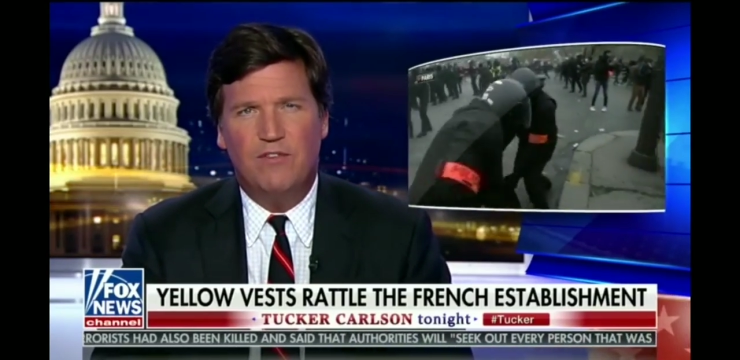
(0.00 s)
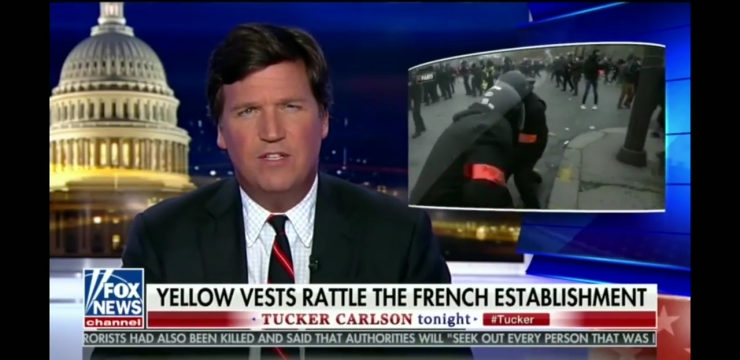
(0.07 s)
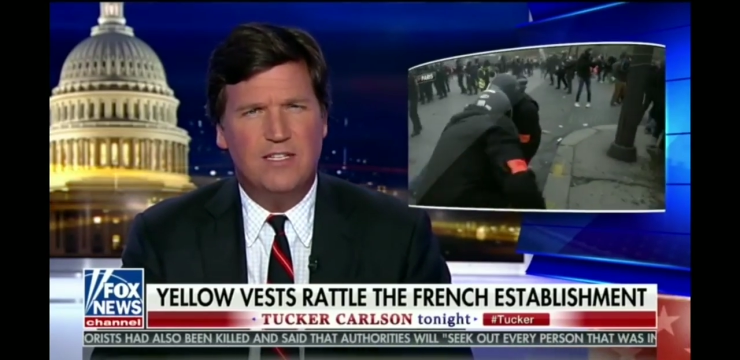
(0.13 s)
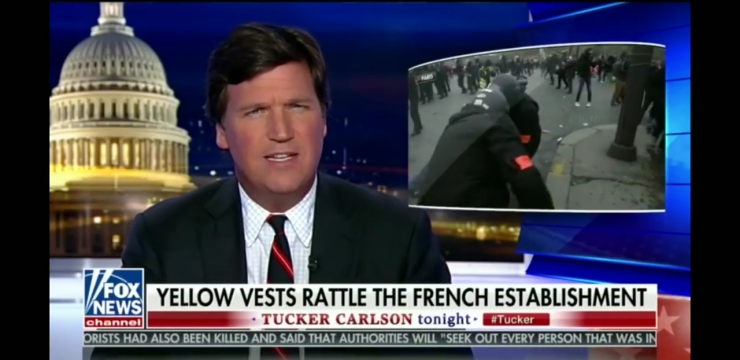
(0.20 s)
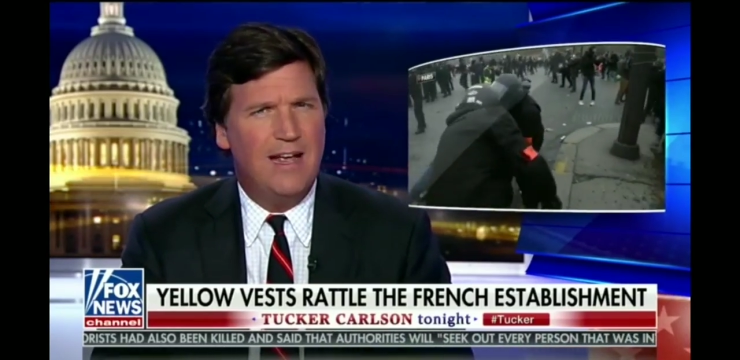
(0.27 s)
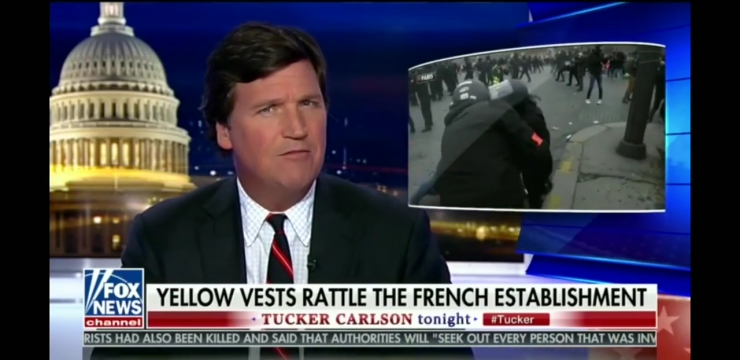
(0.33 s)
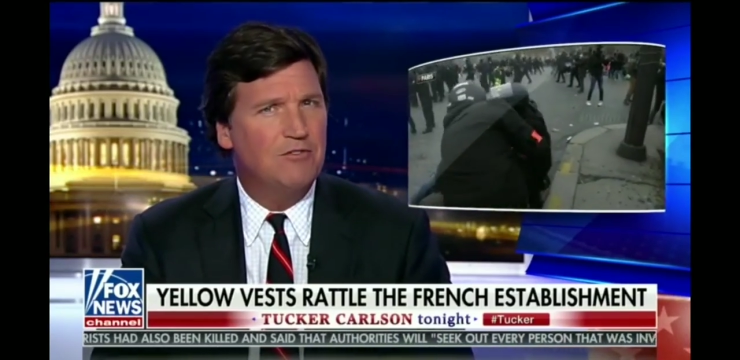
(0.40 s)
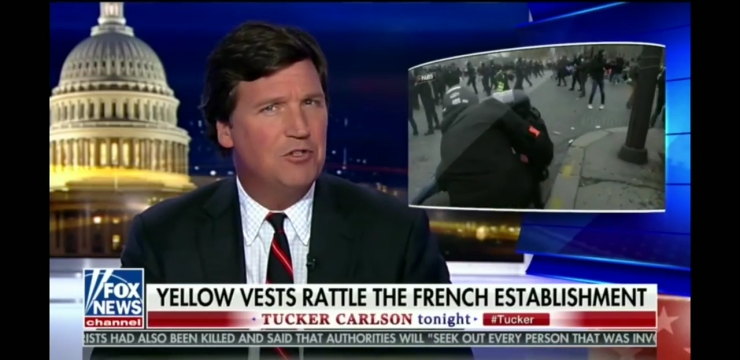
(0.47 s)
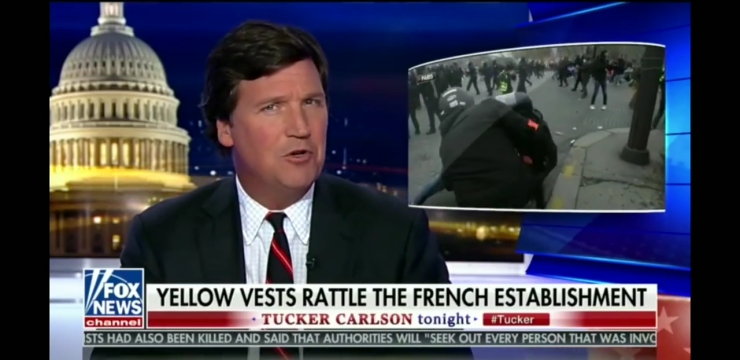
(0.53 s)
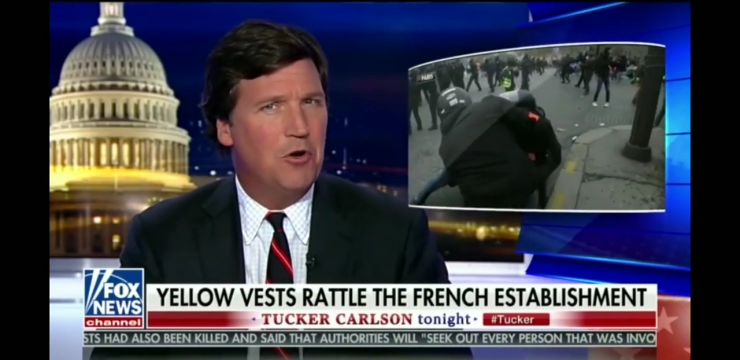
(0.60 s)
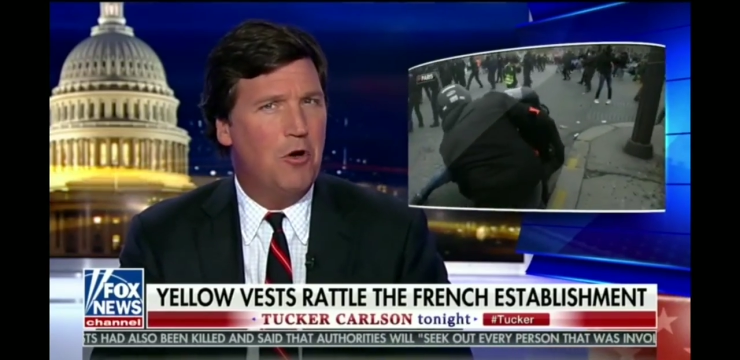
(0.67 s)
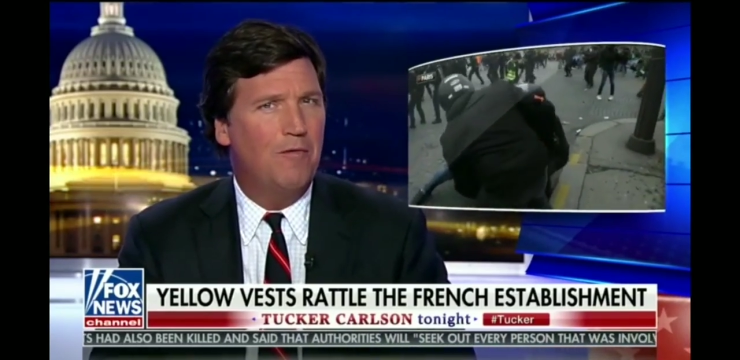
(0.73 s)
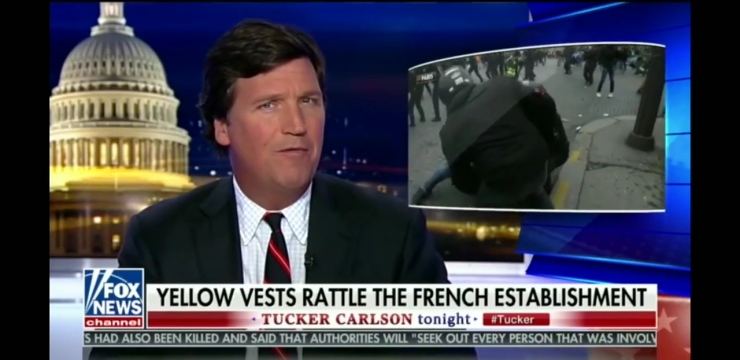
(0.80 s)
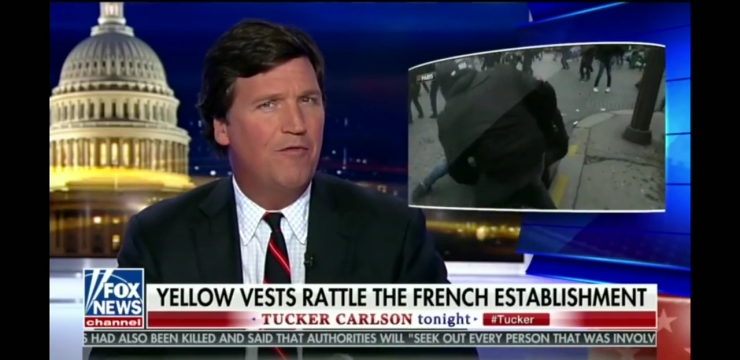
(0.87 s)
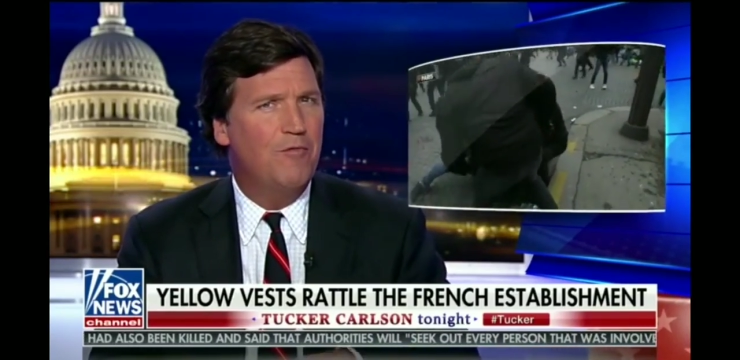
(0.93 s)
it sounds at
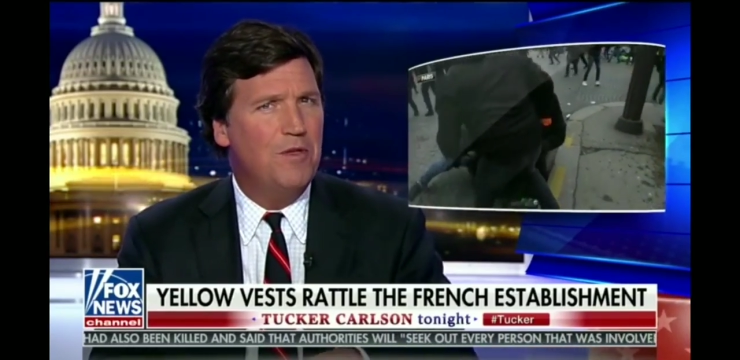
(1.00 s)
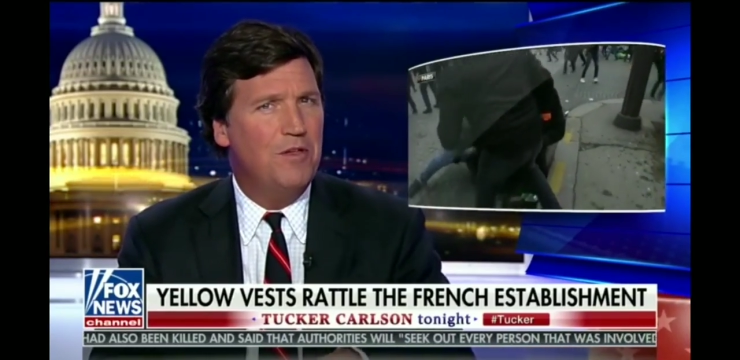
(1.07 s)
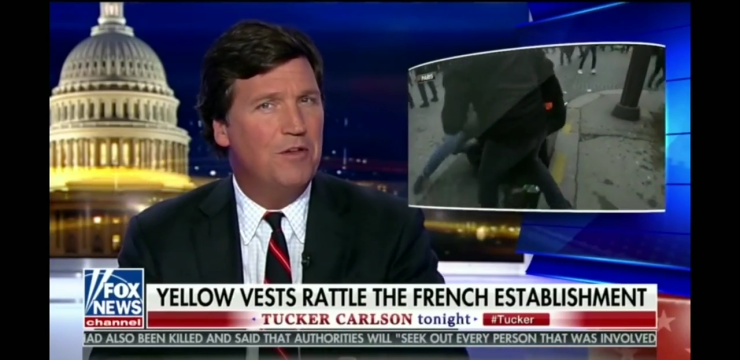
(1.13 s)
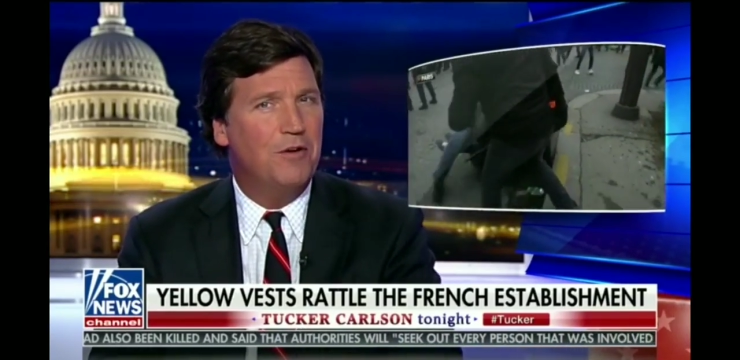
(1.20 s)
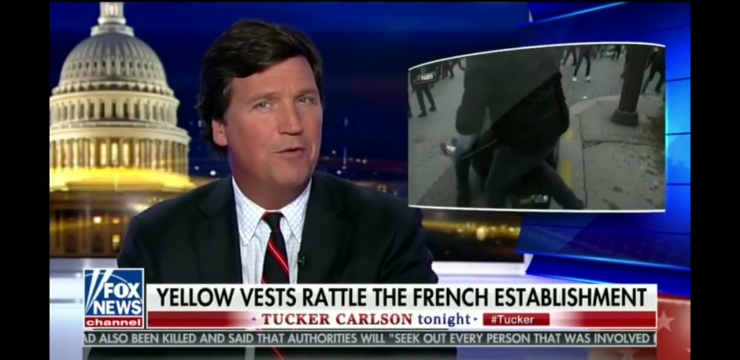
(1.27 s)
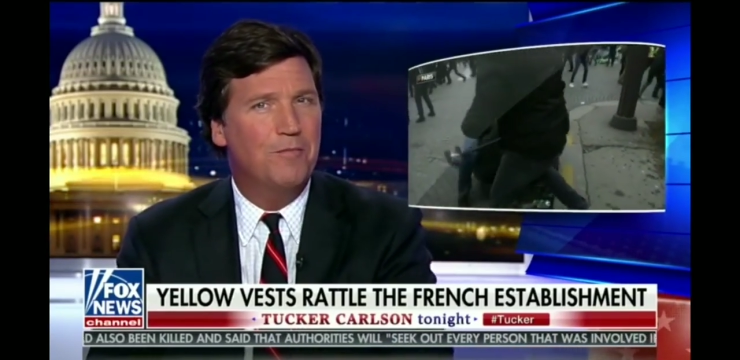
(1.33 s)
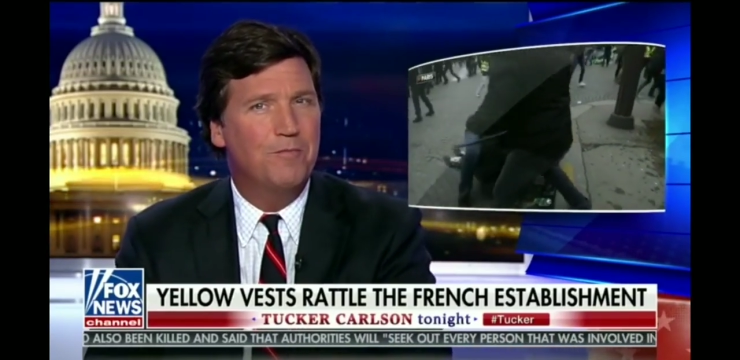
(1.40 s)
all familiar.